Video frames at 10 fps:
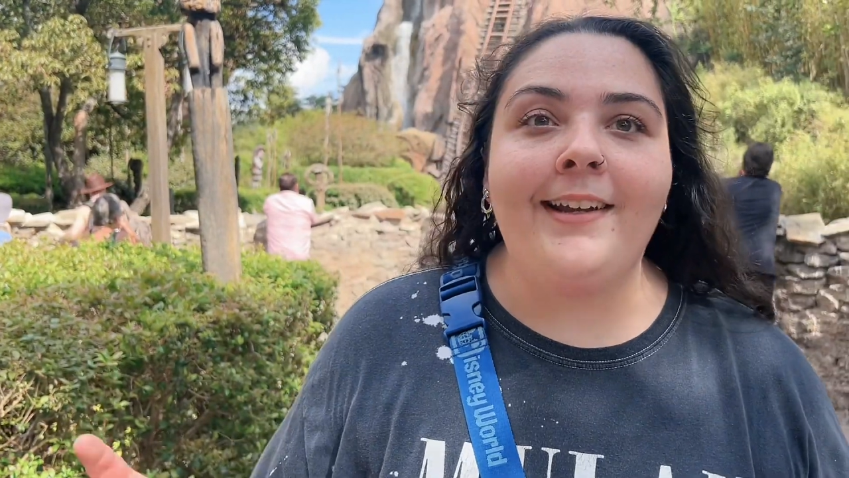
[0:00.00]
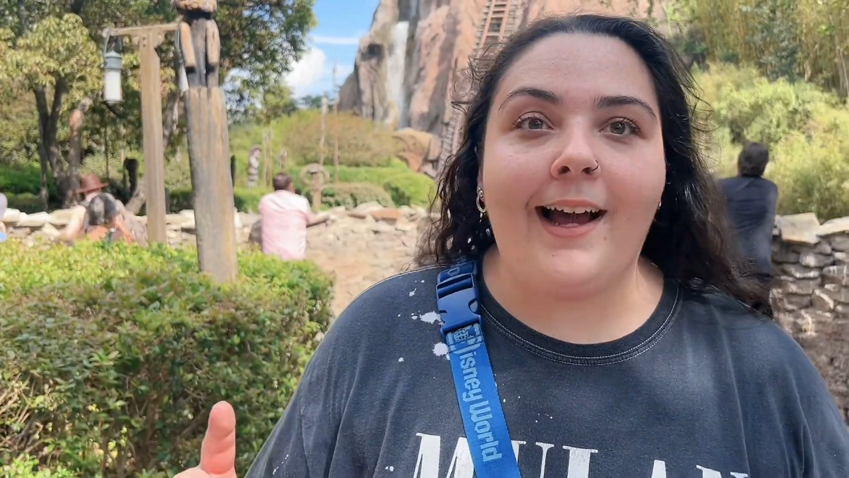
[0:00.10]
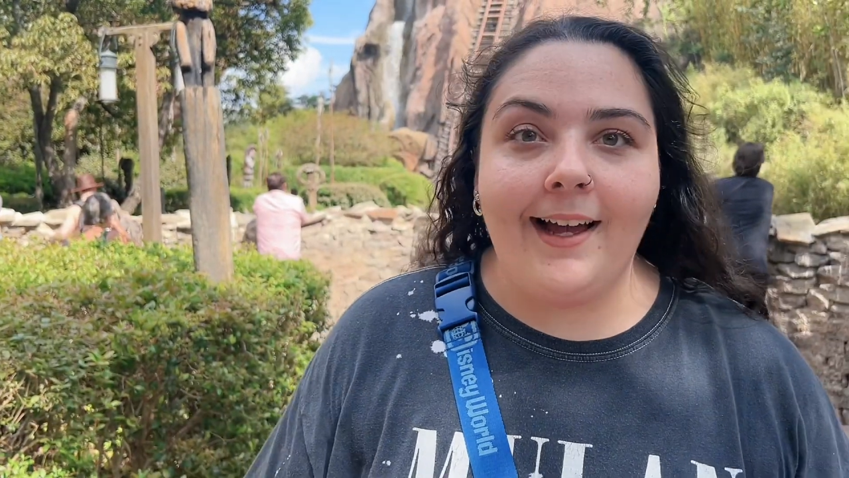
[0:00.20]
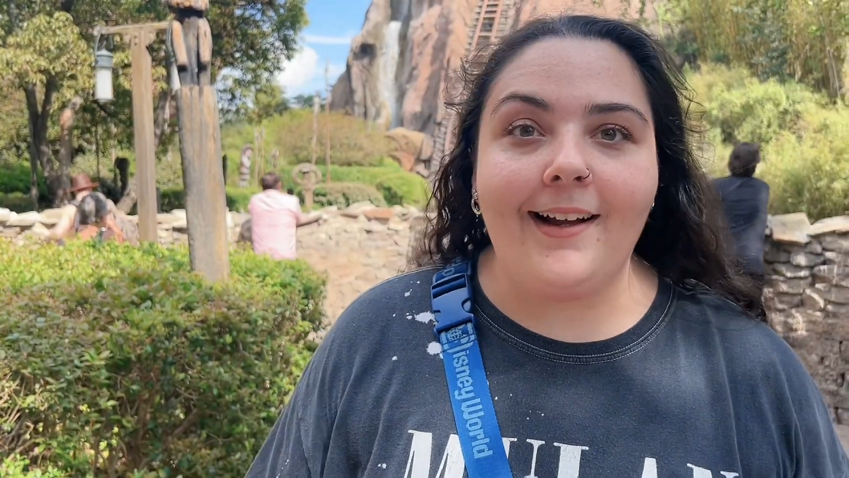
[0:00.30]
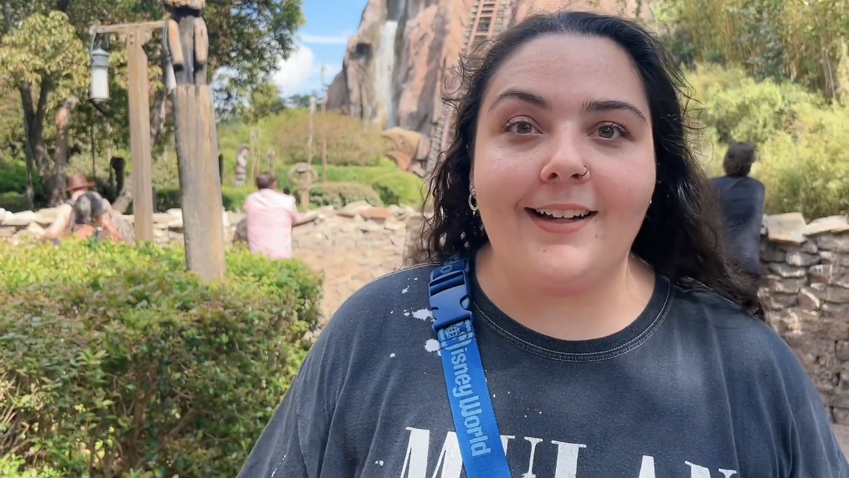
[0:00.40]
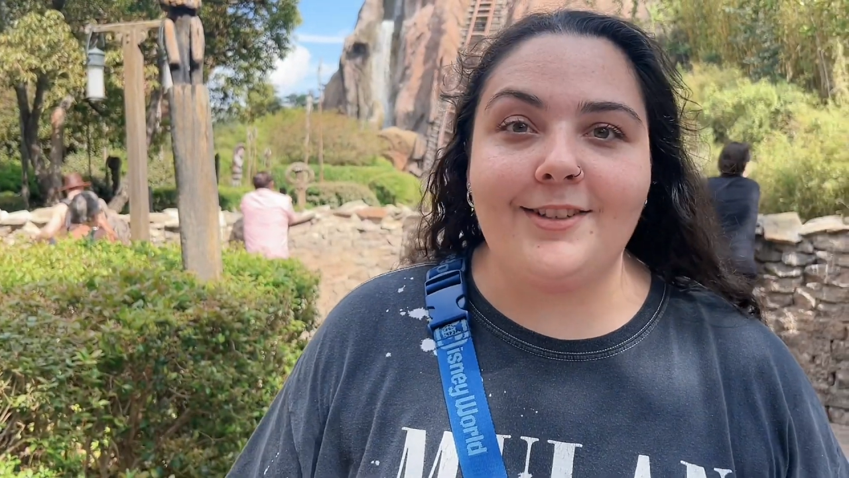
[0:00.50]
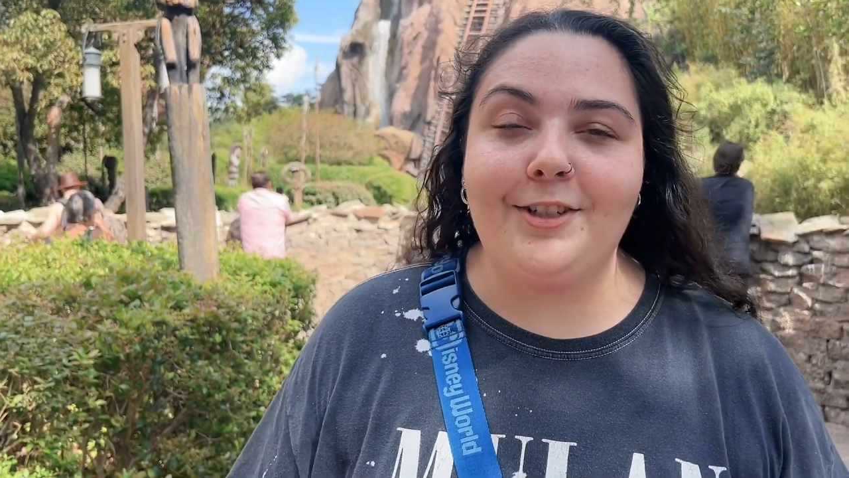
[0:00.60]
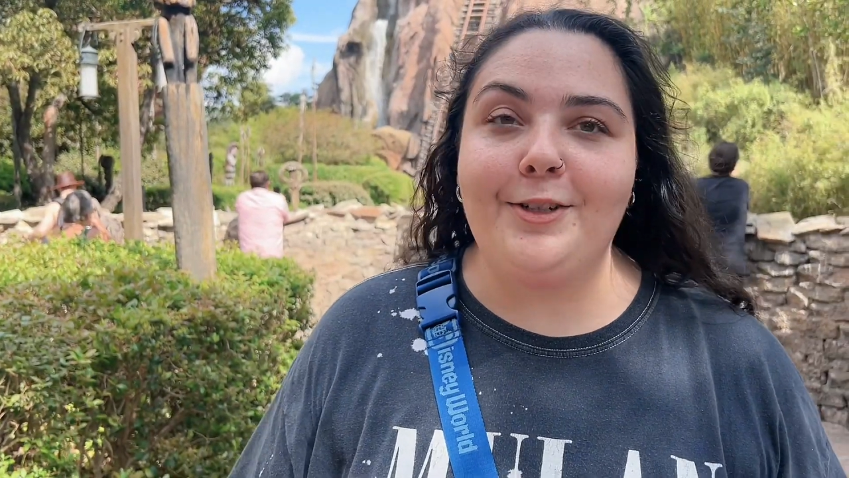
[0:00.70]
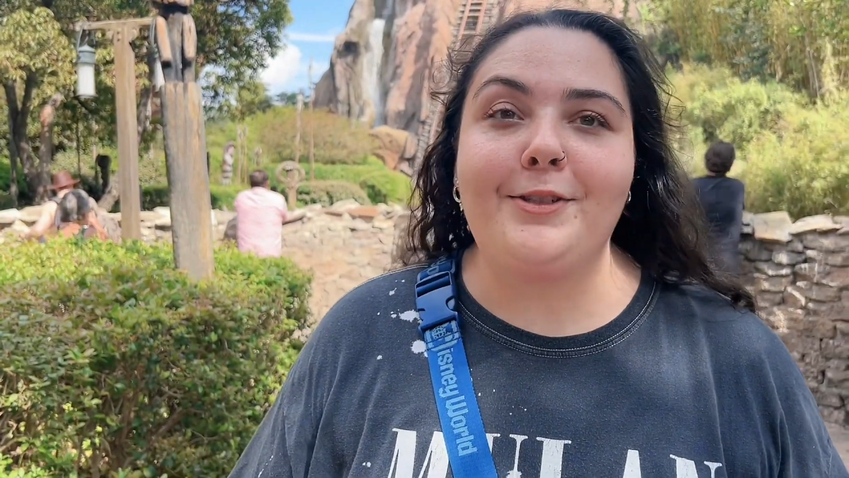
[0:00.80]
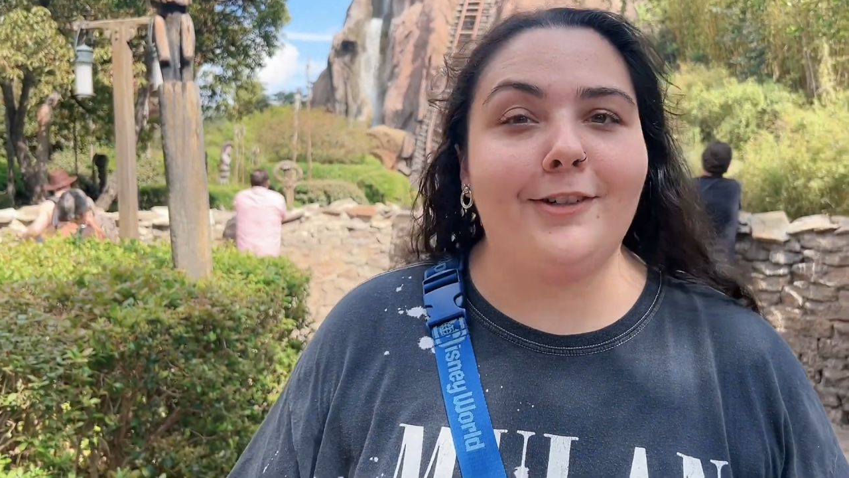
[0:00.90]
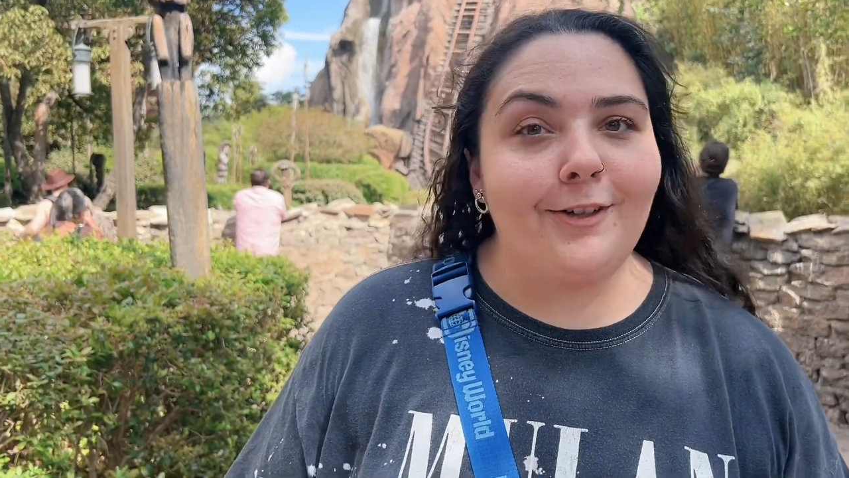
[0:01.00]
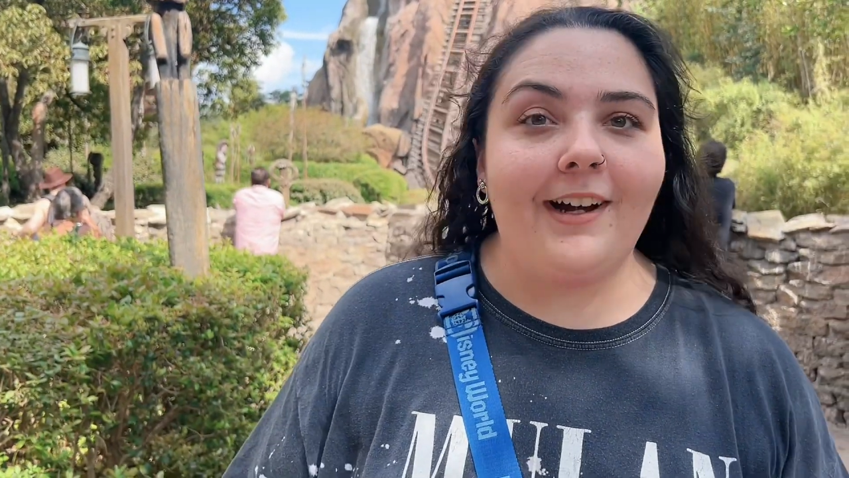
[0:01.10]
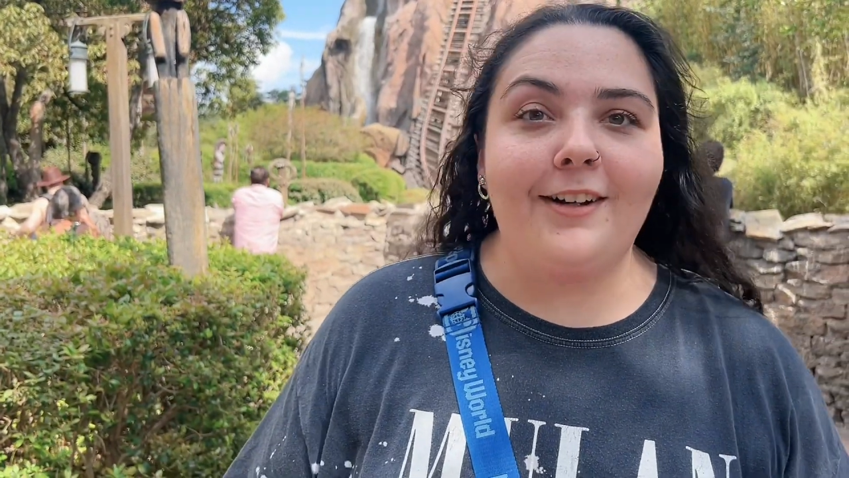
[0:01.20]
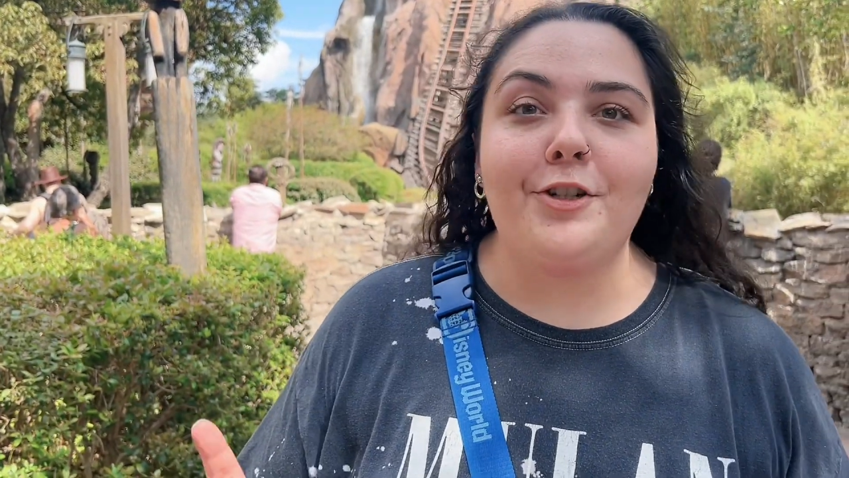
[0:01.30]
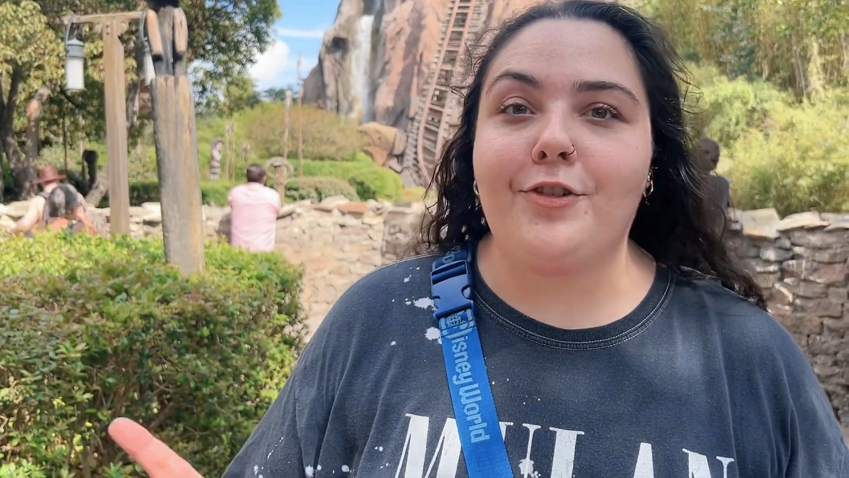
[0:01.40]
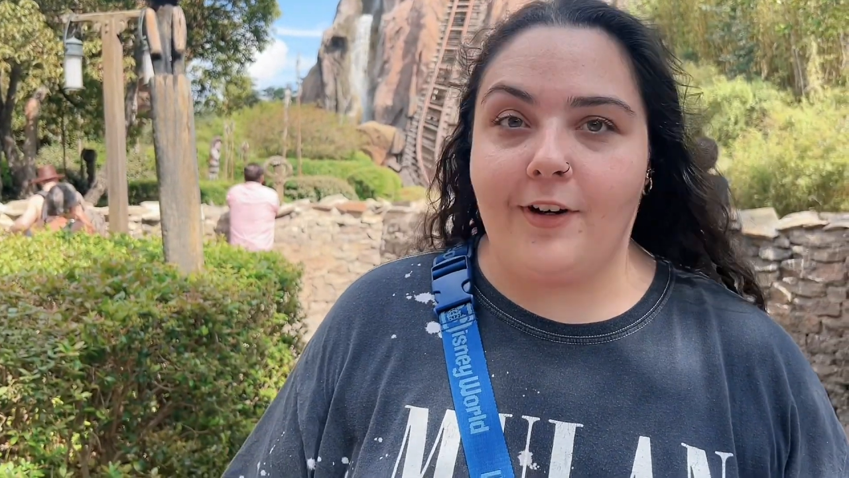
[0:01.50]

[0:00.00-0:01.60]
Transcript: and I got to do single riders